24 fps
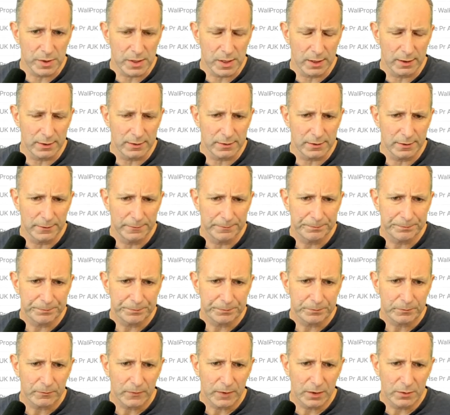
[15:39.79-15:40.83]
And
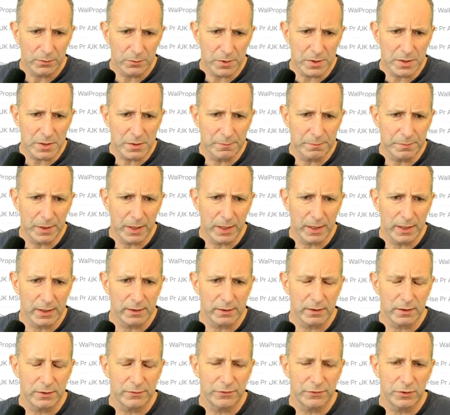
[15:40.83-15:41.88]
the reason being
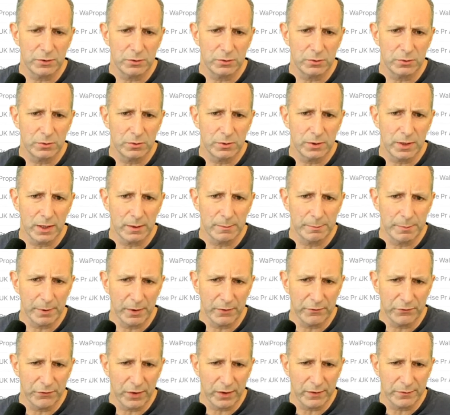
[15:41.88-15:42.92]
that if you get
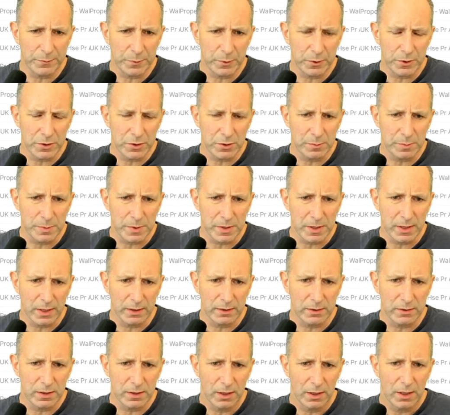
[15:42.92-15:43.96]
above
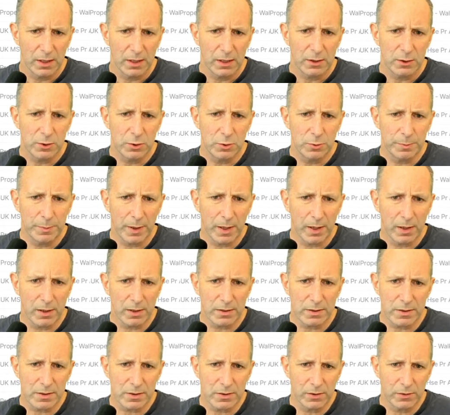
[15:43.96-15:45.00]
5.2%, you
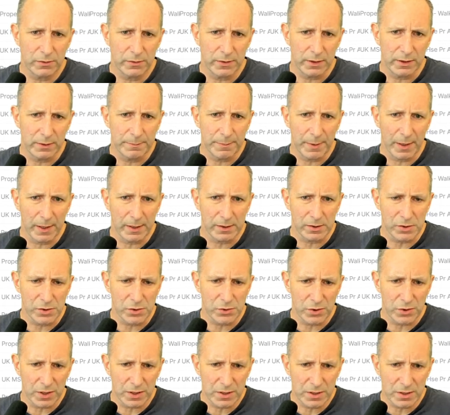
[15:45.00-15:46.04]
pass the bank
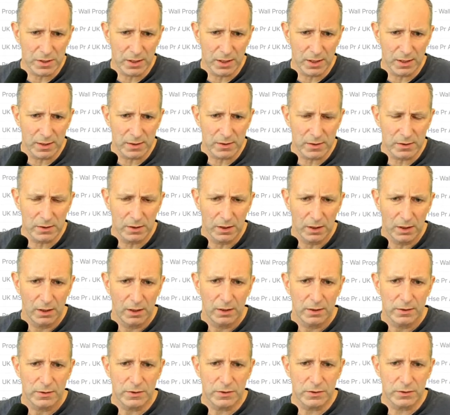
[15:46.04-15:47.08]
stress test
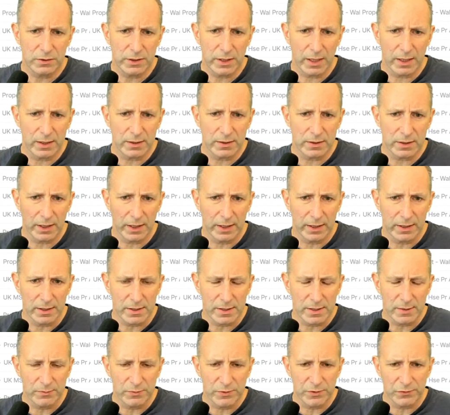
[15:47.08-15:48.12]
to get a
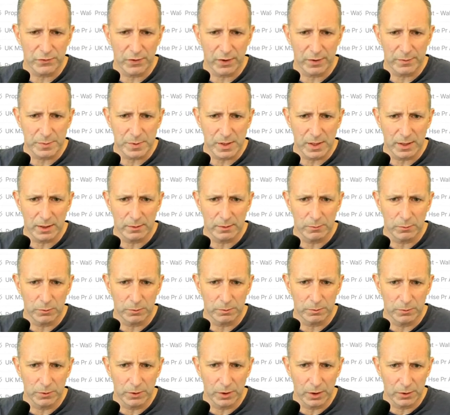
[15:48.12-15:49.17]
75%
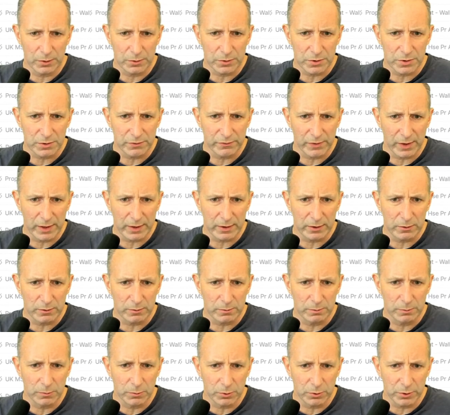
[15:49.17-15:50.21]
loan to value
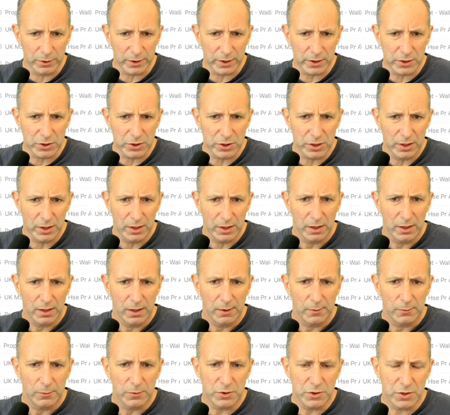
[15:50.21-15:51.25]
mortgage,
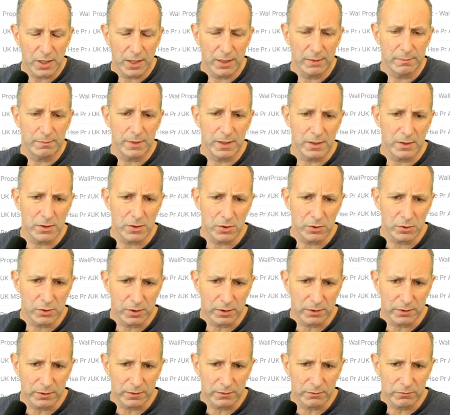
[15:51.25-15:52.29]
which then means you
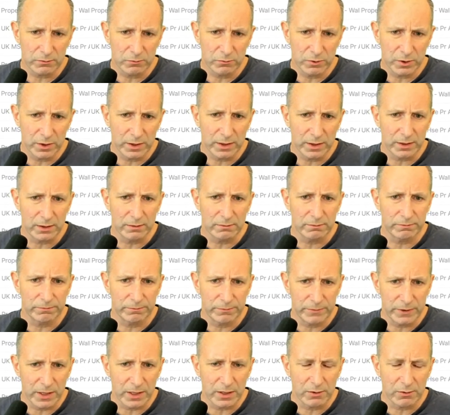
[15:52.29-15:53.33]
can really
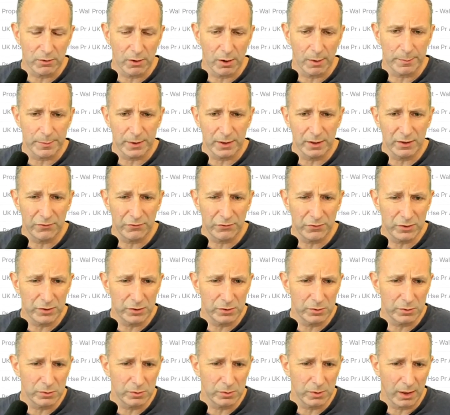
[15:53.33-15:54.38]
gear up if
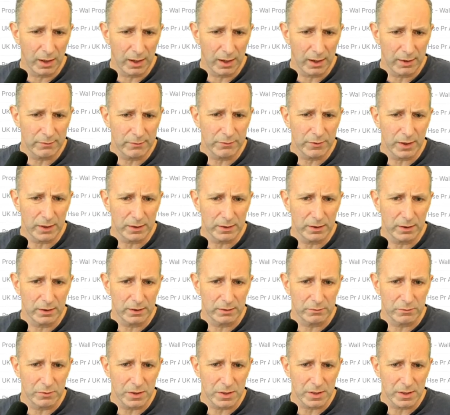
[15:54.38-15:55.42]
you have that kind
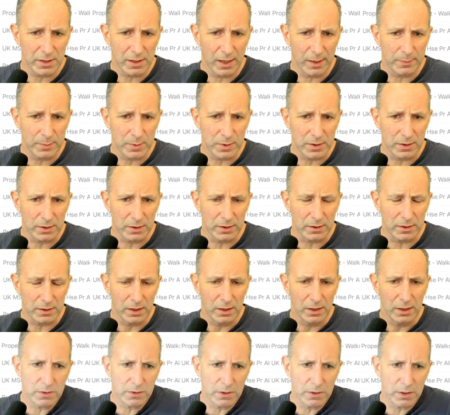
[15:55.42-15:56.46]
of risk appetite.
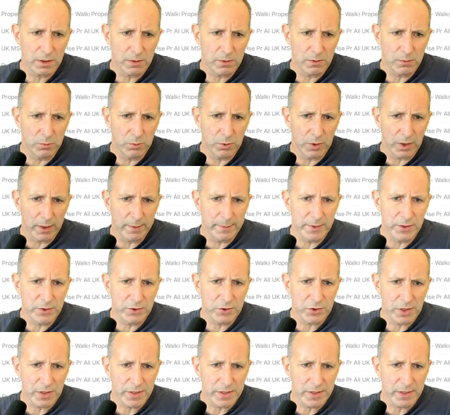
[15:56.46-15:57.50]
What I'm
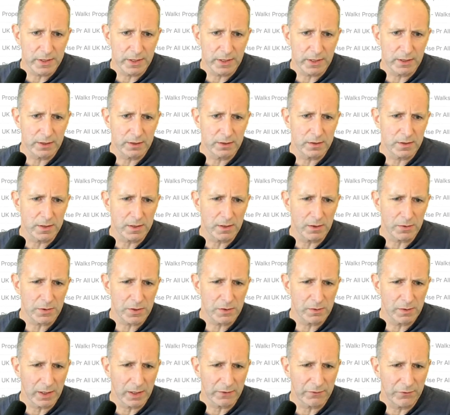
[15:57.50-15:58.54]
interested in is lots
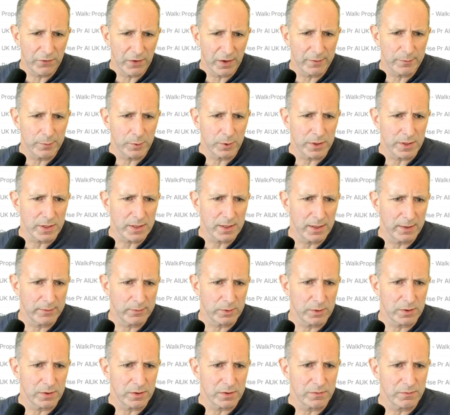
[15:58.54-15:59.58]
of like
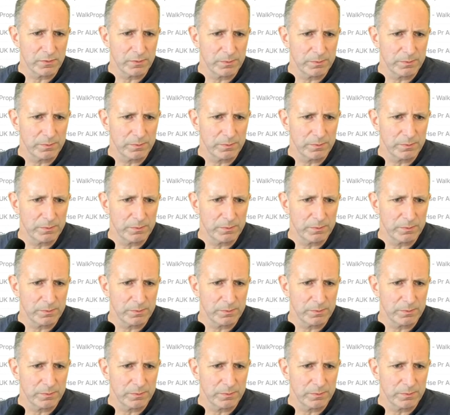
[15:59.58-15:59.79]
5.7s,